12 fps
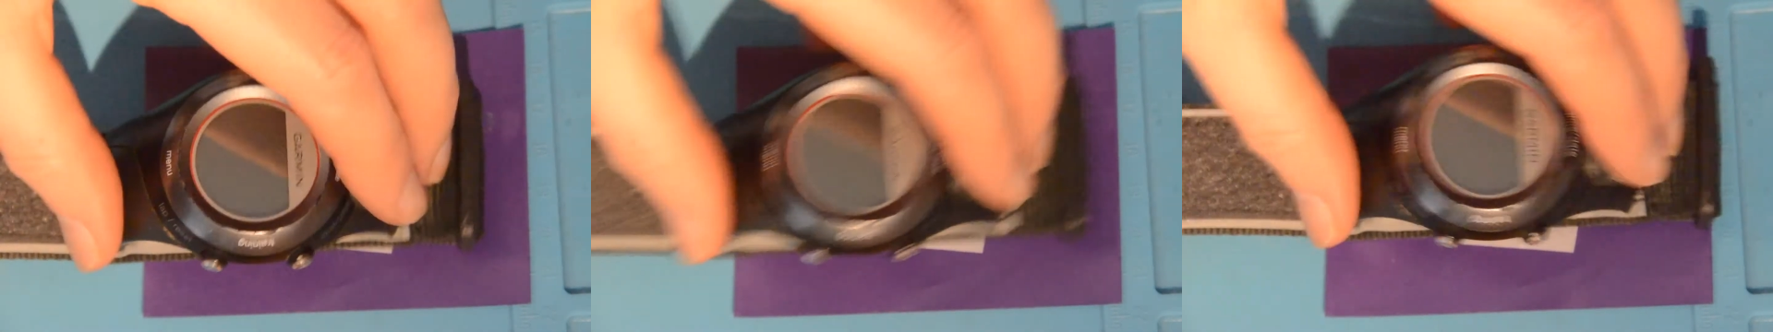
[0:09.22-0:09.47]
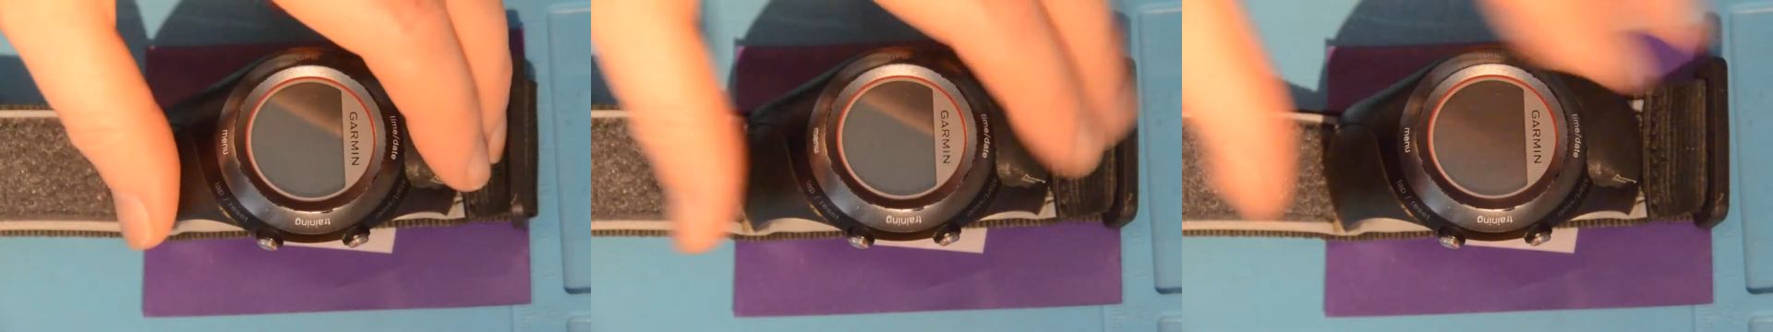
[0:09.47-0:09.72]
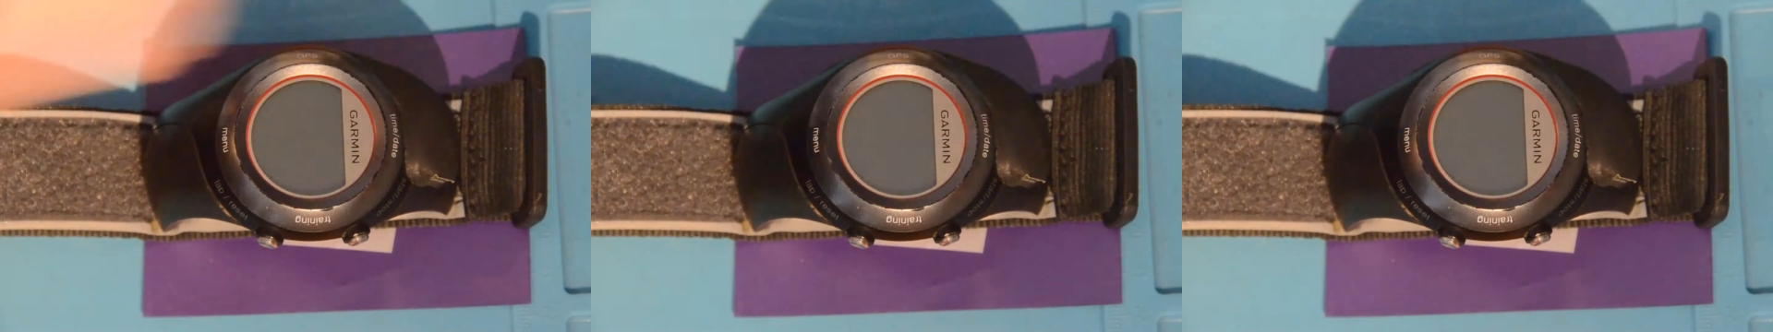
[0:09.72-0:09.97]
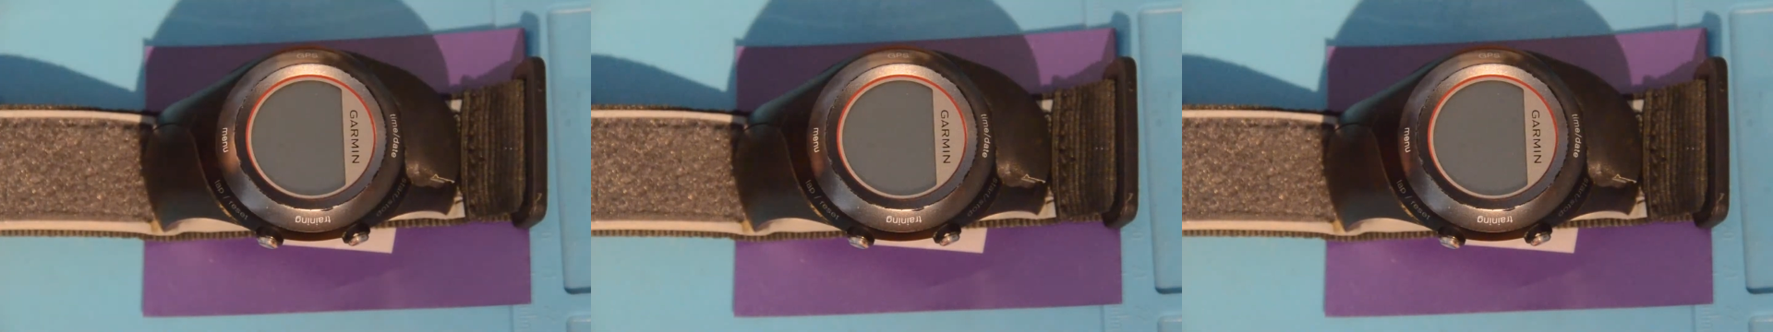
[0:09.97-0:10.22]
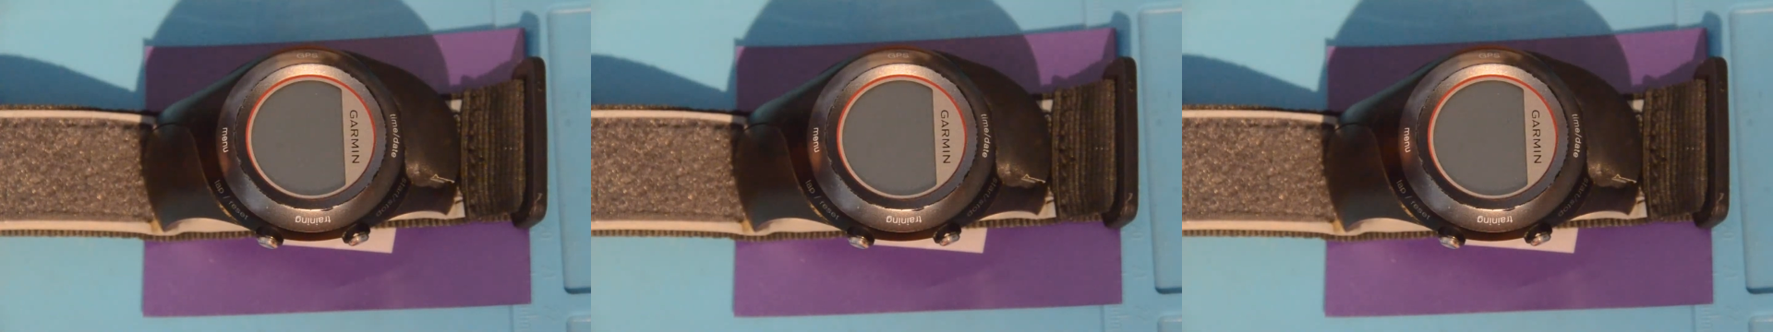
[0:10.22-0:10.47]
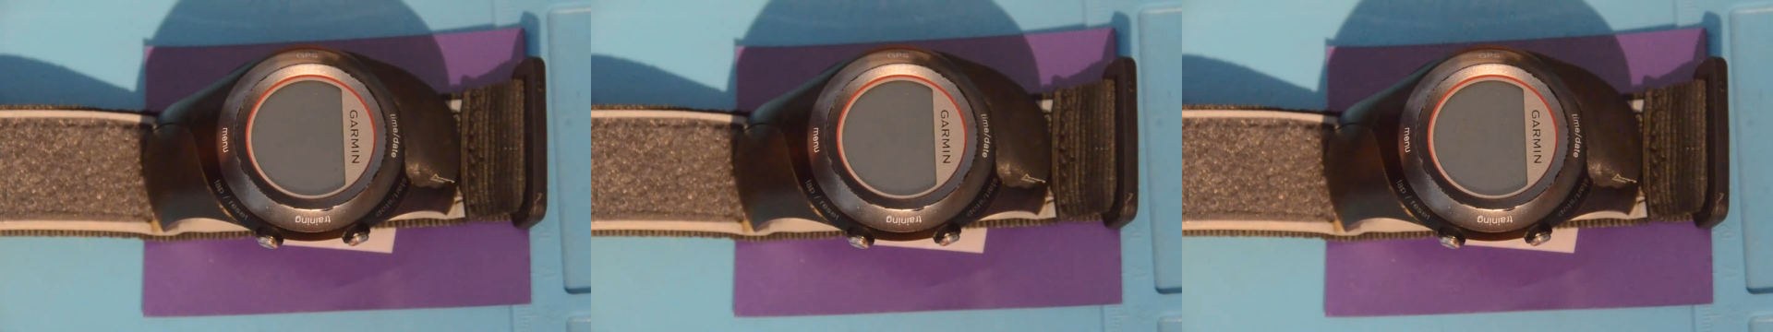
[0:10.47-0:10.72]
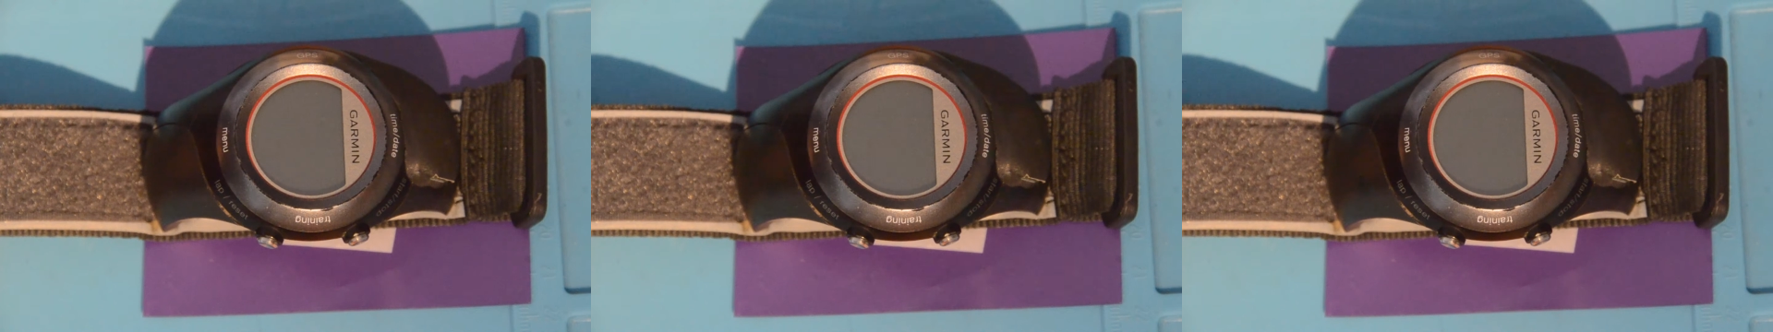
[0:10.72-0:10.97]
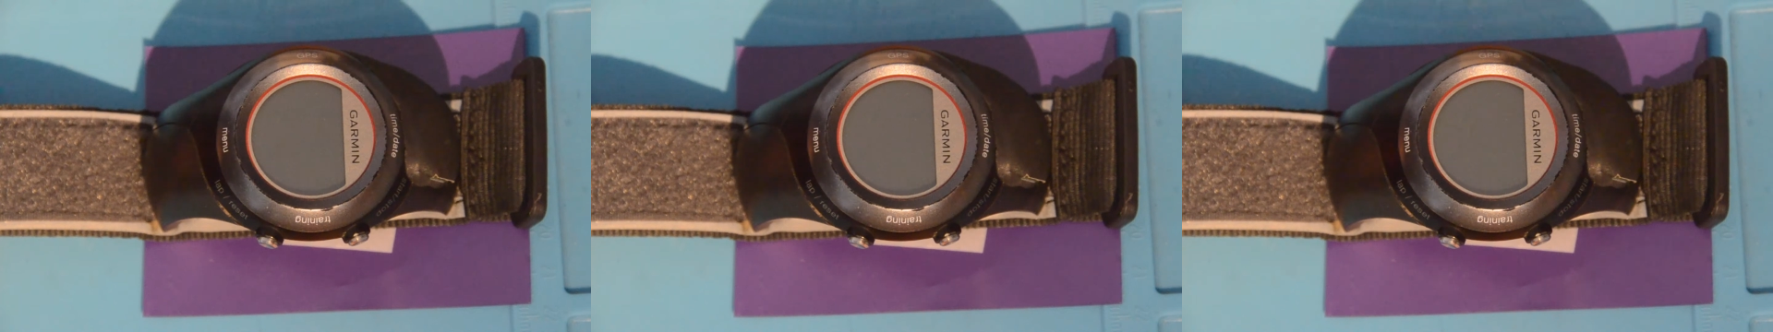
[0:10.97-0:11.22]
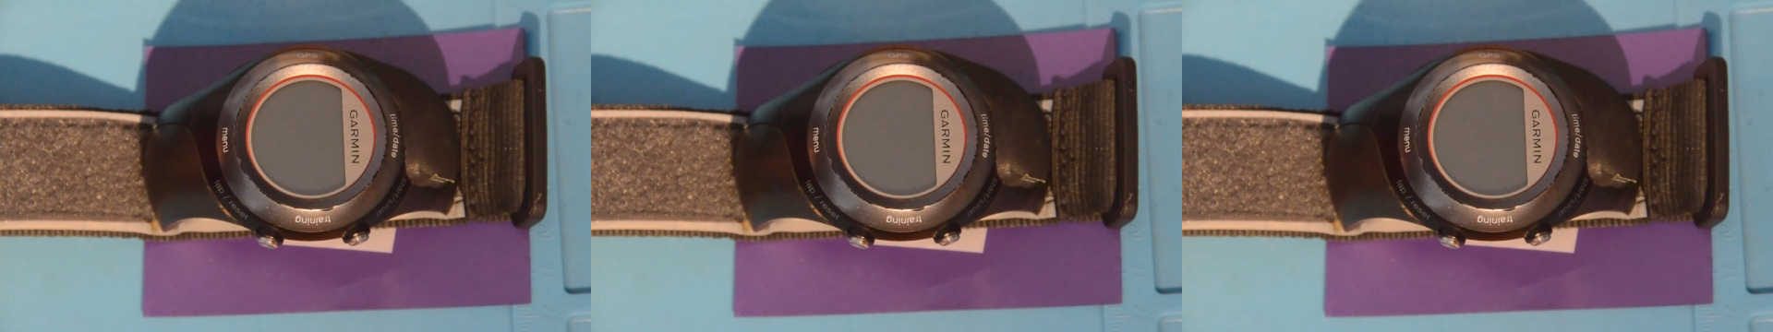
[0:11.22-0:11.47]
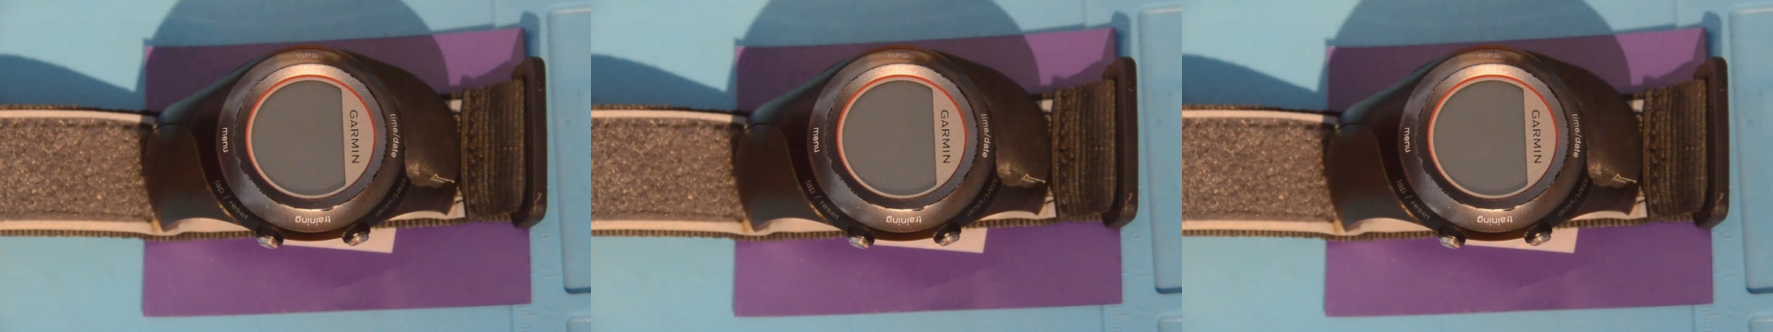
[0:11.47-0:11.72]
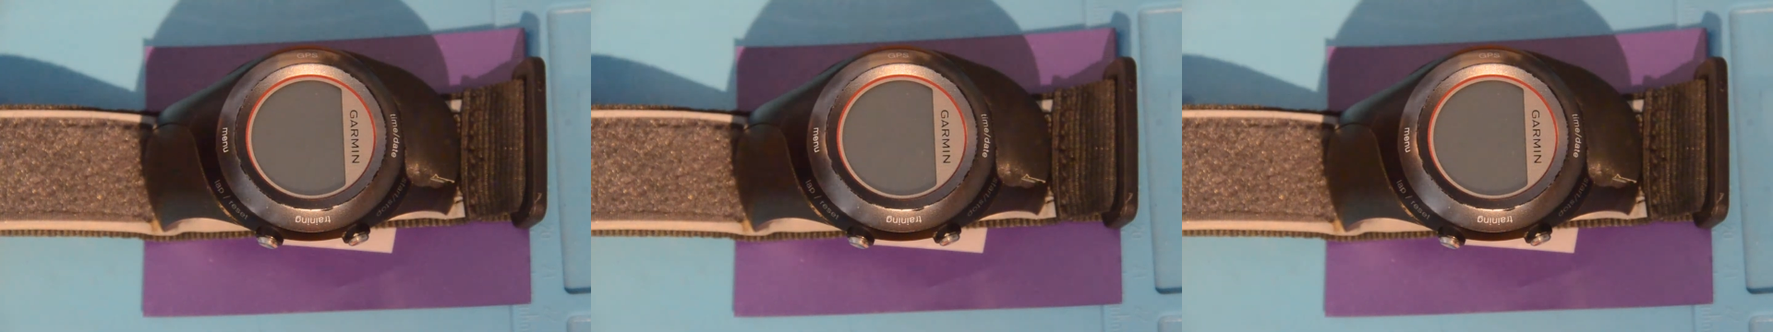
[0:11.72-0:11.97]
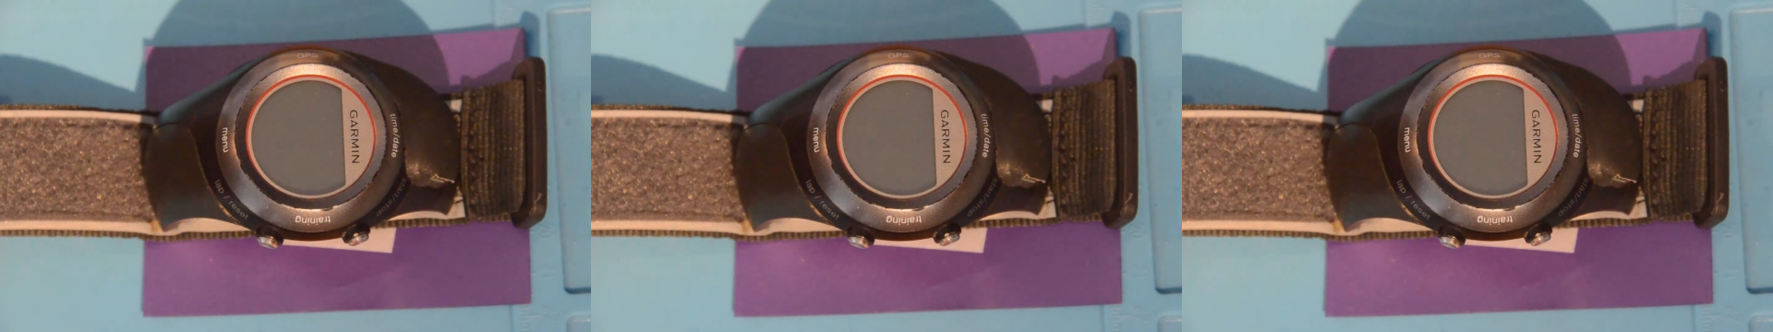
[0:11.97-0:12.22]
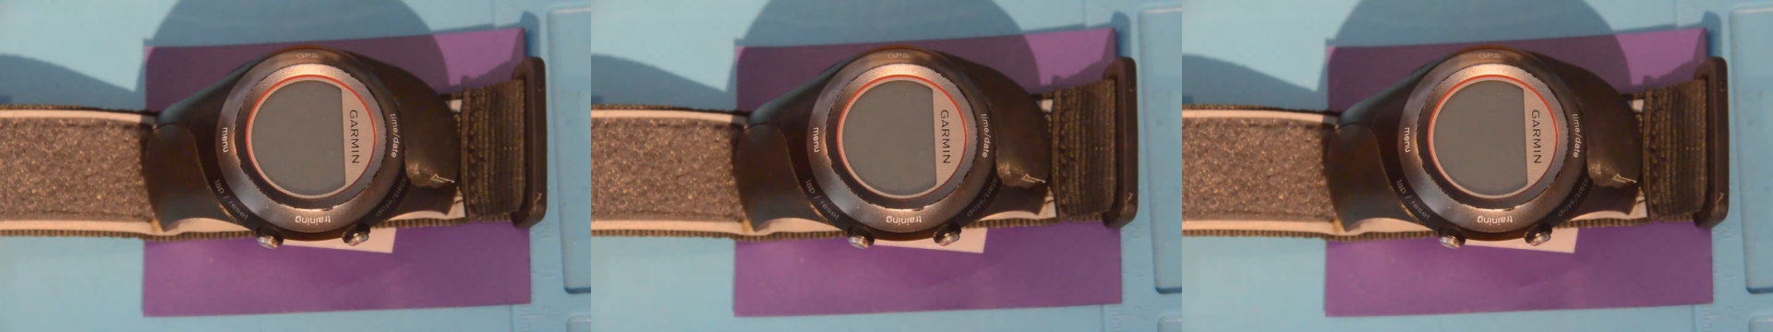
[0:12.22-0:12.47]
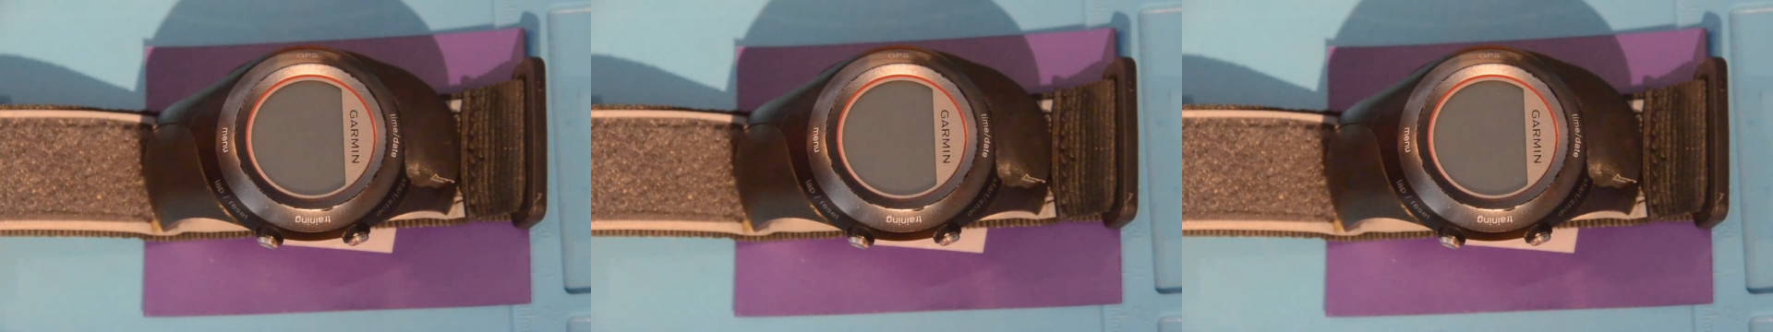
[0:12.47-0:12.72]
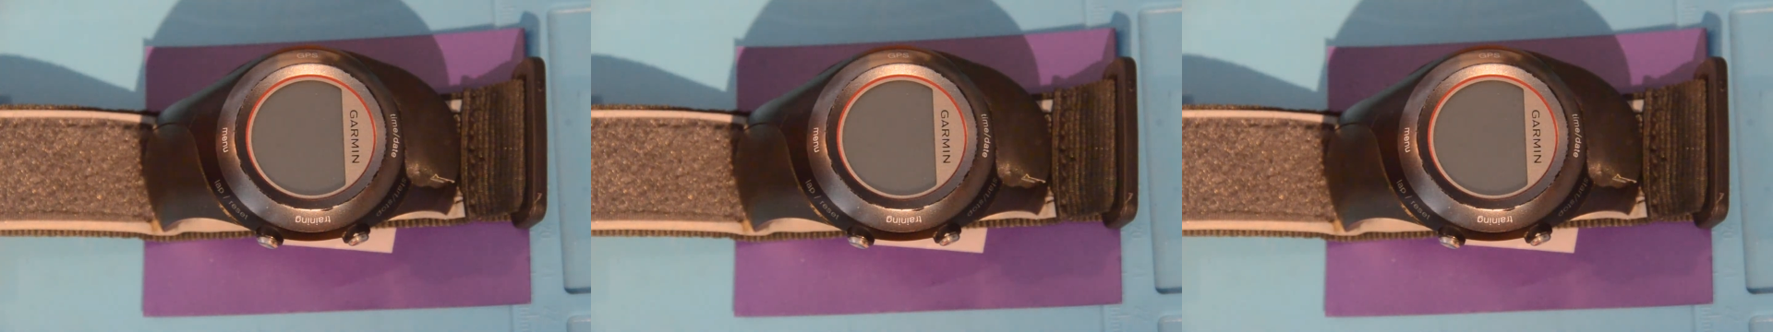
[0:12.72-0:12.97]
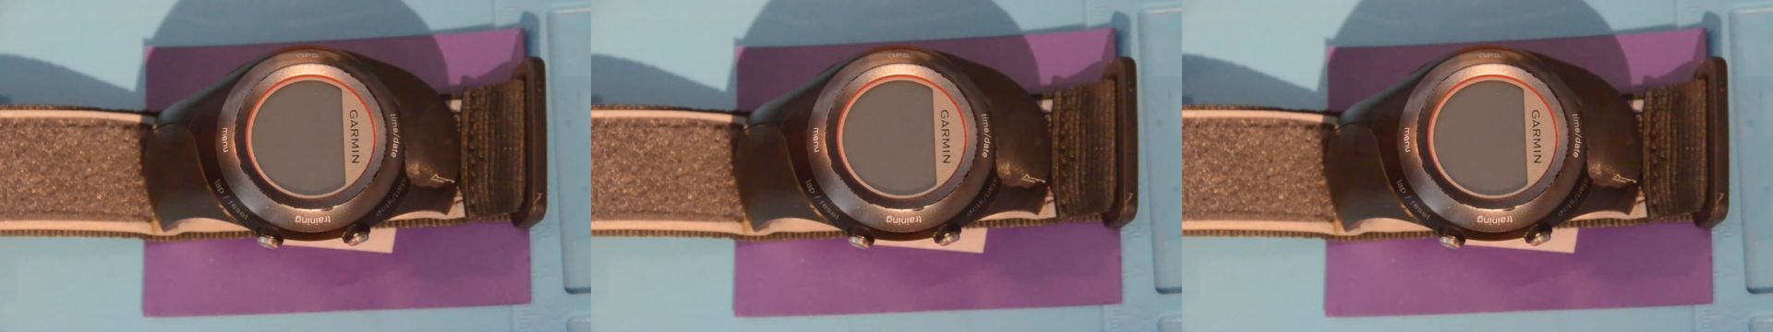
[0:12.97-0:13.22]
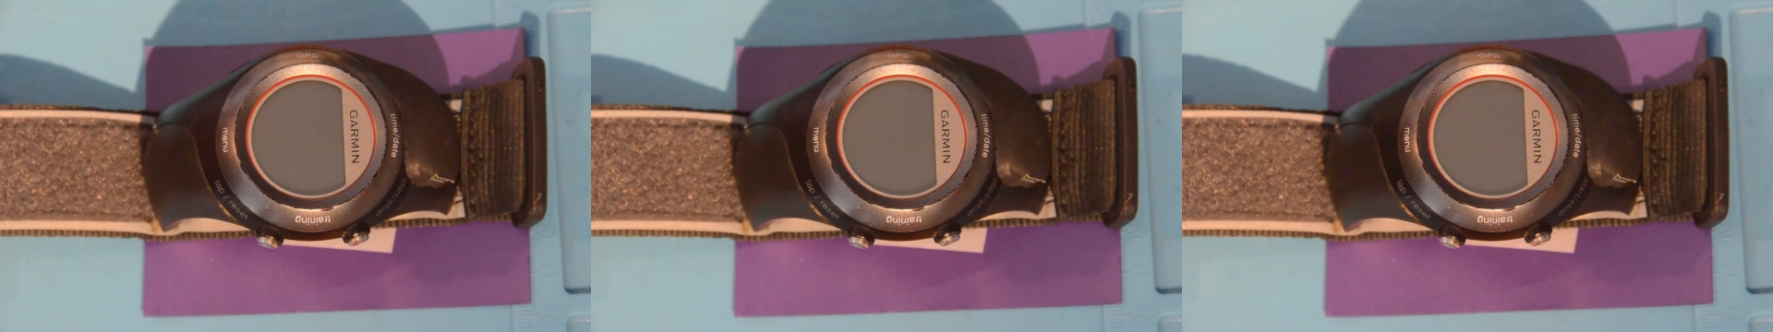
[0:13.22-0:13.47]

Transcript: [unreadable: no face in view]